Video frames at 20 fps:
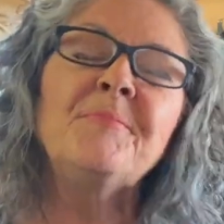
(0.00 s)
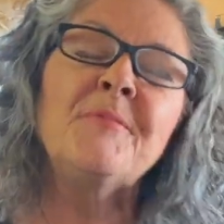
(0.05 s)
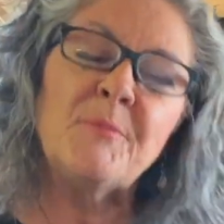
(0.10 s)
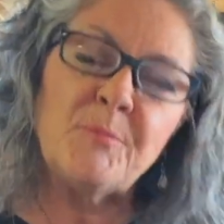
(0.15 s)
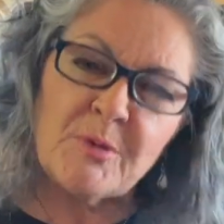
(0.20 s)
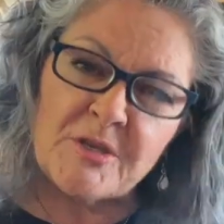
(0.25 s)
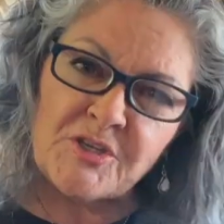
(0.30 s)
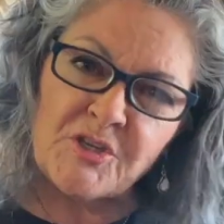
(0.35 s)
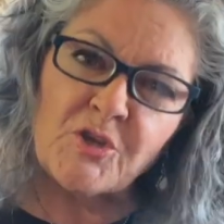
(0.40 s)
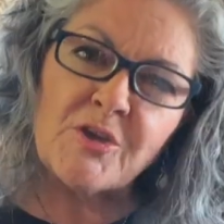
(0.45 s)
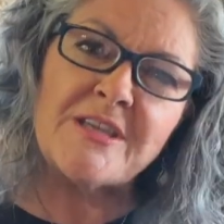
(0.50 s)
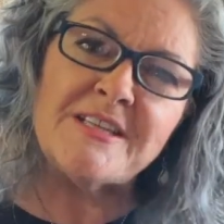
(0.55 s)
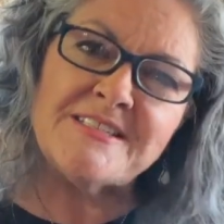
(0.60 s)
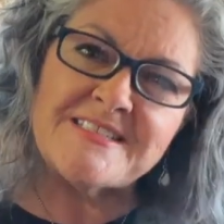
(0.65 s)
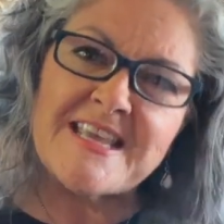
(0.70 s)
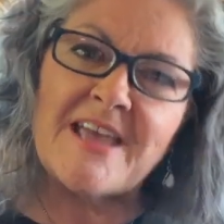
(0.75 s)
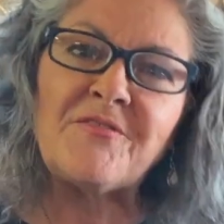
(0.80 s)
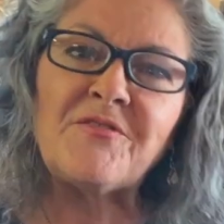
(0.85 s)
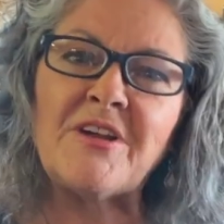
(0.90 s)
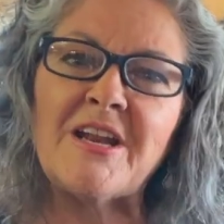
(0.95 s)
but you can
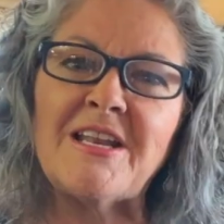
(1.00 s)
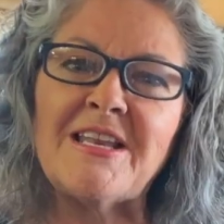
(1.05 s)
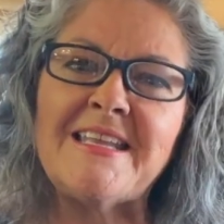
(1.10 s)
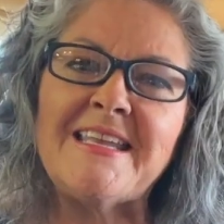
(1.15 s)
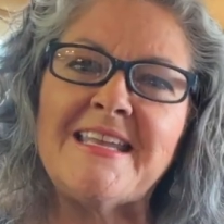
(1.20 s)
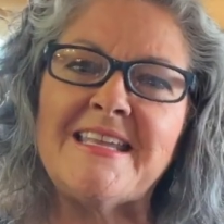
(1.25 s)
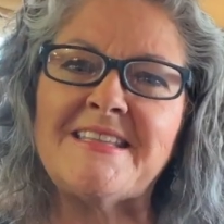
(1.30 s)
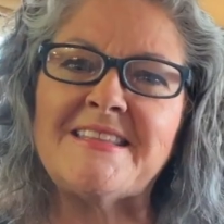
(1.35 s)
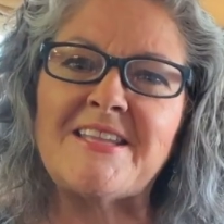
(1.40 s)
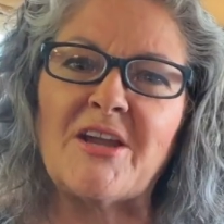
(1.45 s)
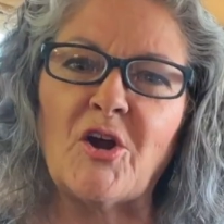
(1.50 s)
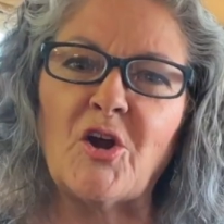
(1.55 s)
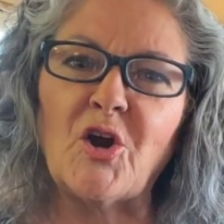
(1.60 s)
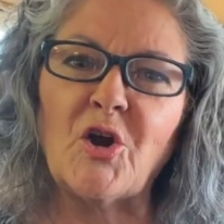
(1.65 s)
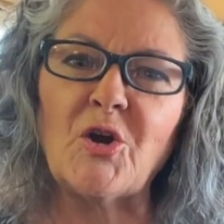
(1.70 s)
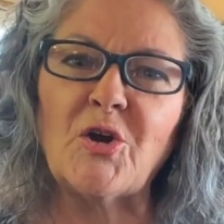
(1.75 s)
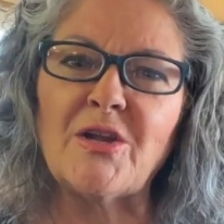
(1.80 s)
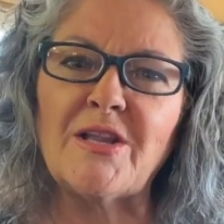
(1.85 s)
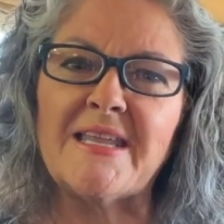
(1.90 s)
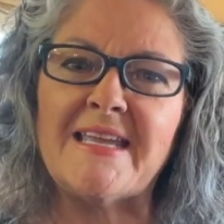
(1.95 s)
definitely get there
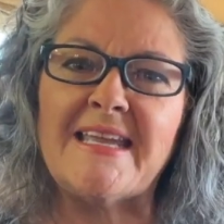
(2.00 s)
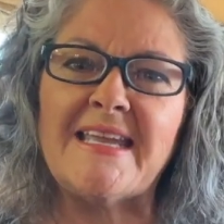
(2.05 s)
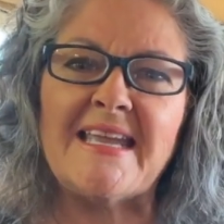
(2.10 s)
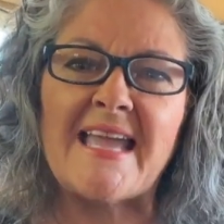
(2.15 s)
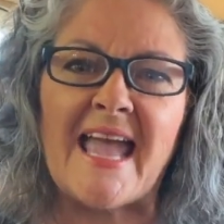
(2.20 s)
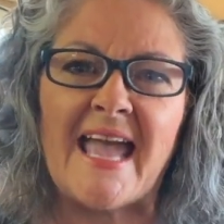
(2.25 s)
early,